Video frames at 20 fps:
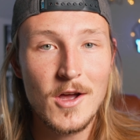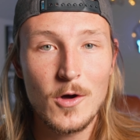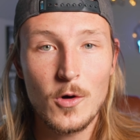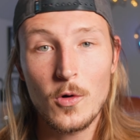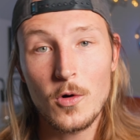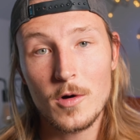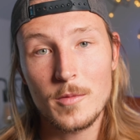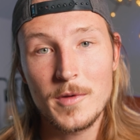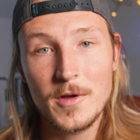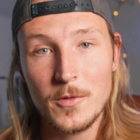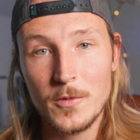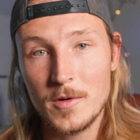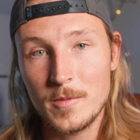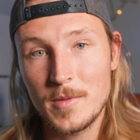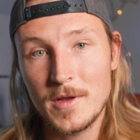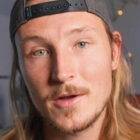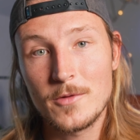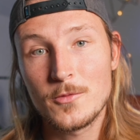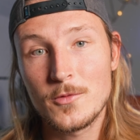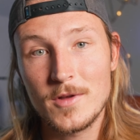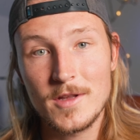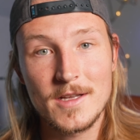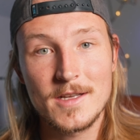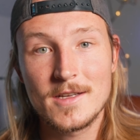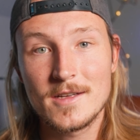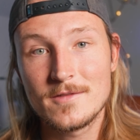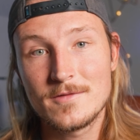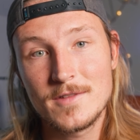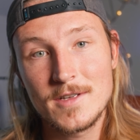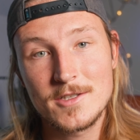orbit would be a really
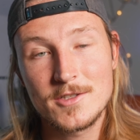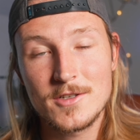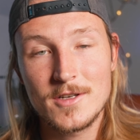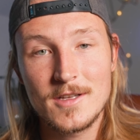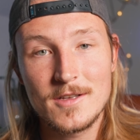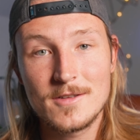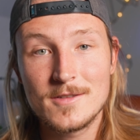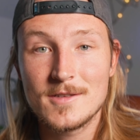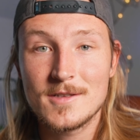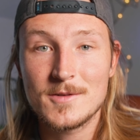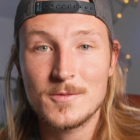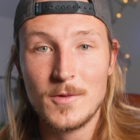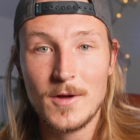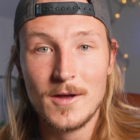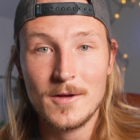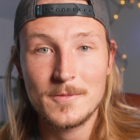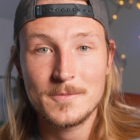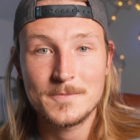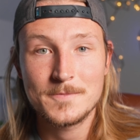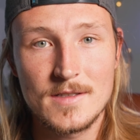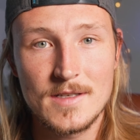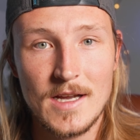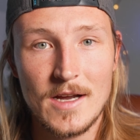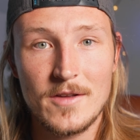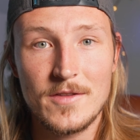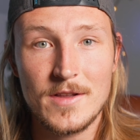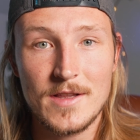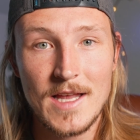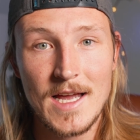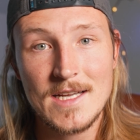good feature to use as well. Now,
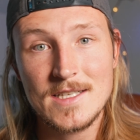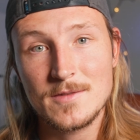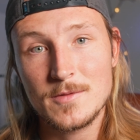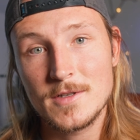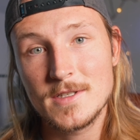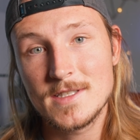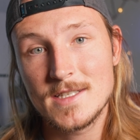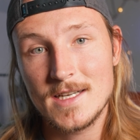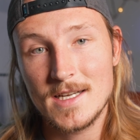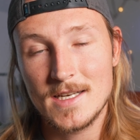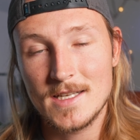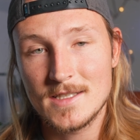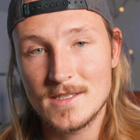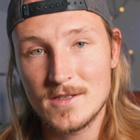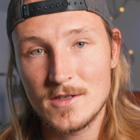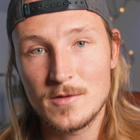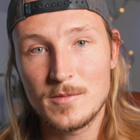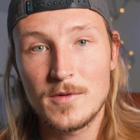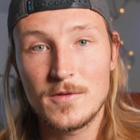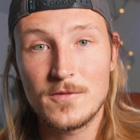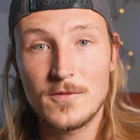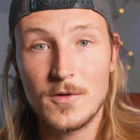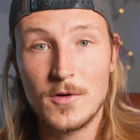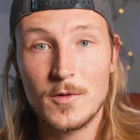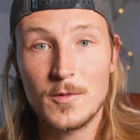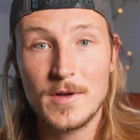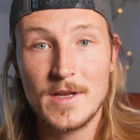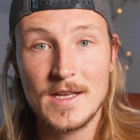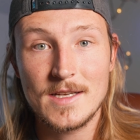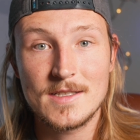the last one to get into
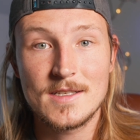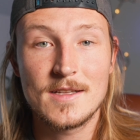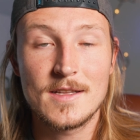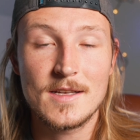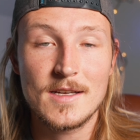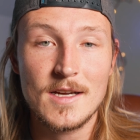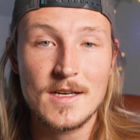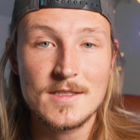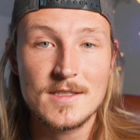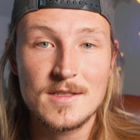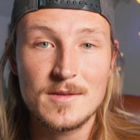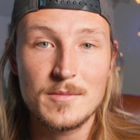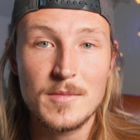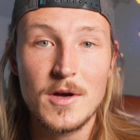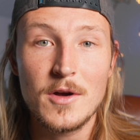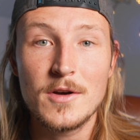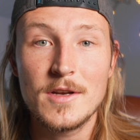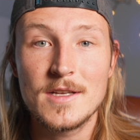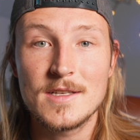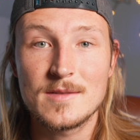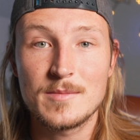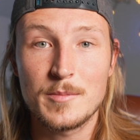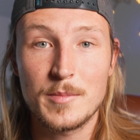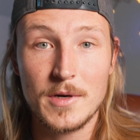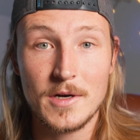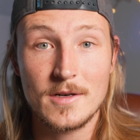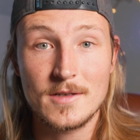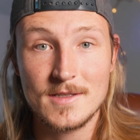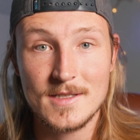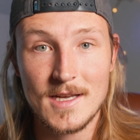before we get to the custom mode is bird's